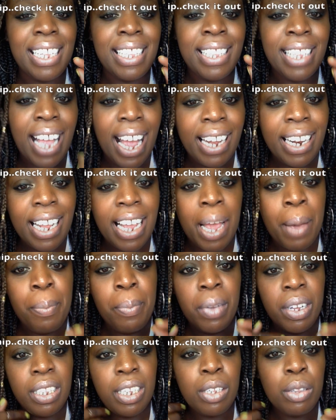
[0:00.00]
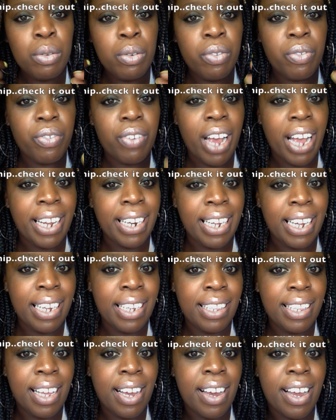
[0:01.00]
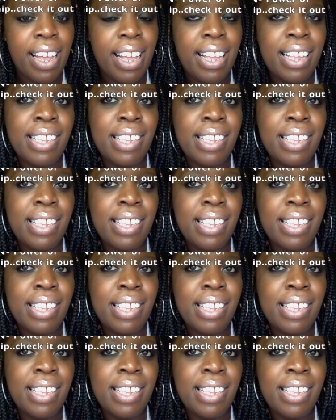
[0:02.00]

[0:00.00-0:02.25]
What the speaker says: at 9 a.m. Monday through Friday, 9